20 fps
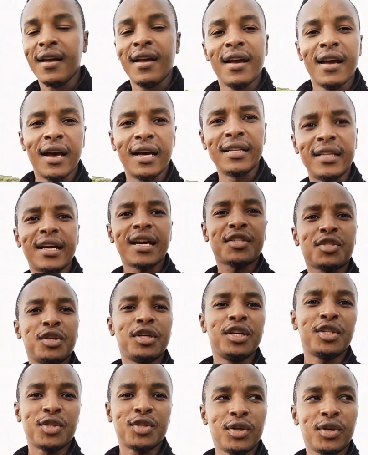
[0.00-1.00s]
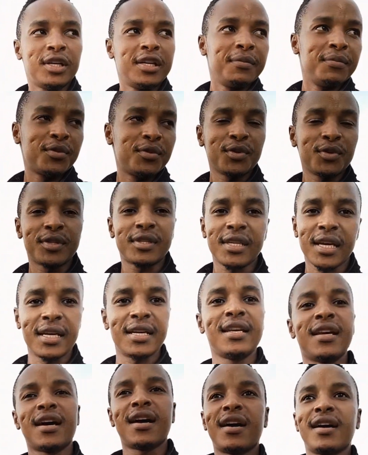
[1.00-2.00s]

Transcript: and i actually told him to study hard